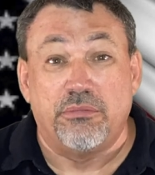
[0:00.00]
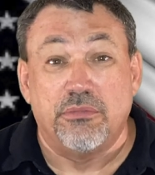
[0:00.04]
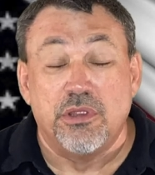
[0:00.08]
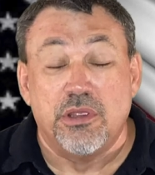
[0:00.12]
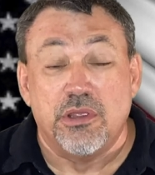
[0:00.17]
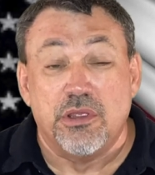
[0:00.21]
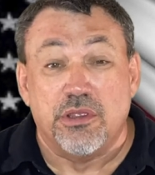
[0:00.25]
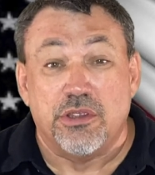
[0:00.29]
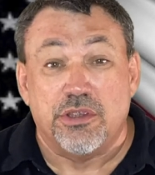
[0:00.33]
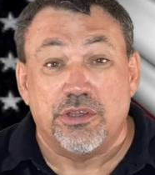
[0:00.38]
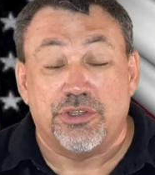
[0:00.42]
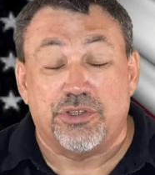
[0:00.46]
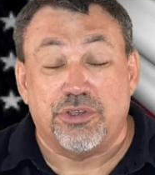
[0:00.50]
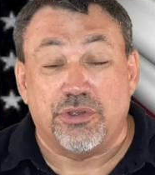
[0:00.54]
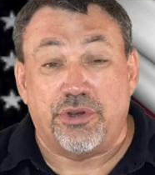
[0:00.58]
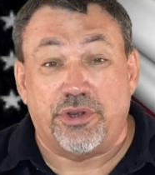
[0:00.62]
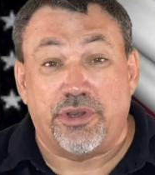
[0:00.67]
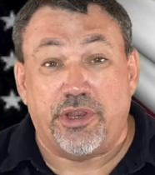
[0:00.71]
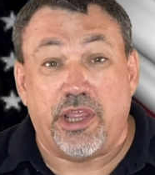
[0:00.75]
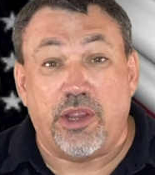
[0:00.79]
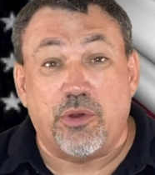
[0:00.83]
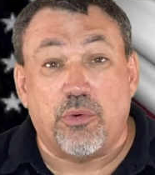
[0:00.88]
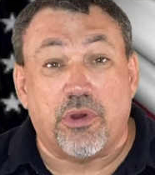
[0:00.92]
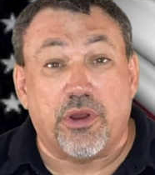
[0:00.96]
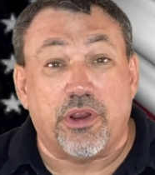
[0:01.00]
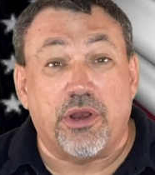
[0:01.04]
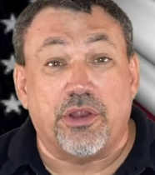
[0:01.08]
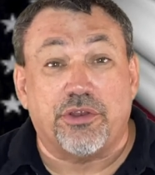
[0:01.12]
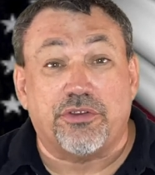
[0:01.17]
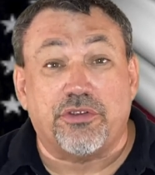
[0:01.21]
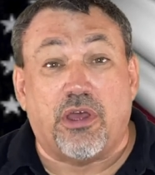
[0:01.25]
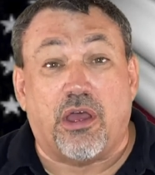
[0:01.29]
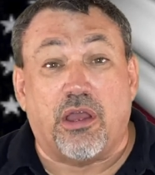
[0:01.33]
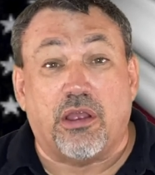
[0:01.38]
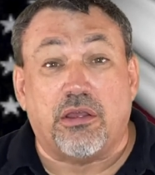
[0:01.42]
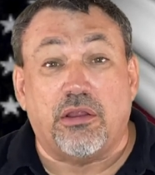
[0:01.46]
So today we're going to
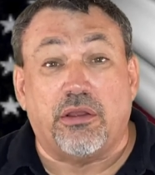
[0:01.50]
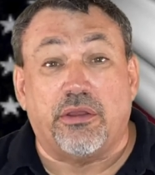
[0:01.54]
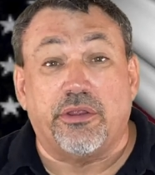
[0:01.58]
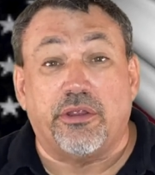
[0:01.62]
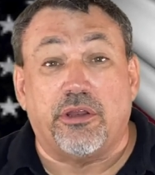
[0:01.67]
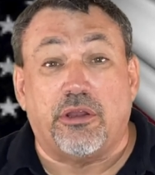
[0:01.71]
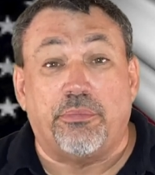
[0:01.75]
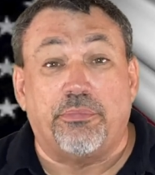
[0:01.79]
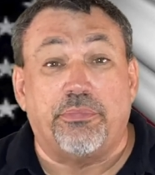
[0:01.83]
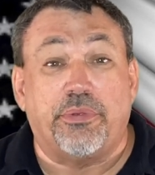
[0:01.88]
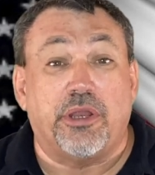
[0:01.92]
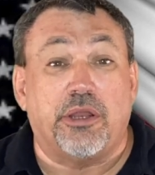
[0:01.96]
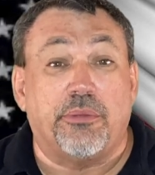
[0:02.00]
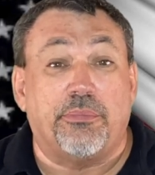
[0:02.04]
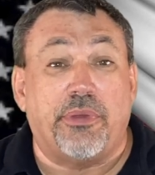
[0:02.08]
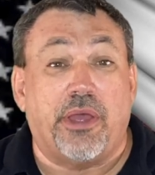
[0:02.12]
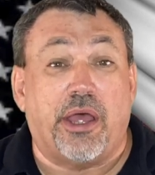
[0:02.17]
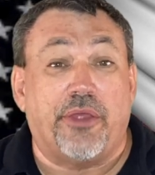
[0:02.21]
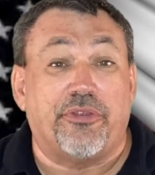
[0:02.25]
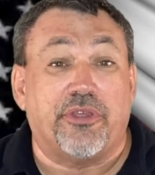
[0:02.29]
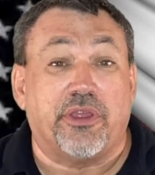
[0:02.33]
talk a little bit about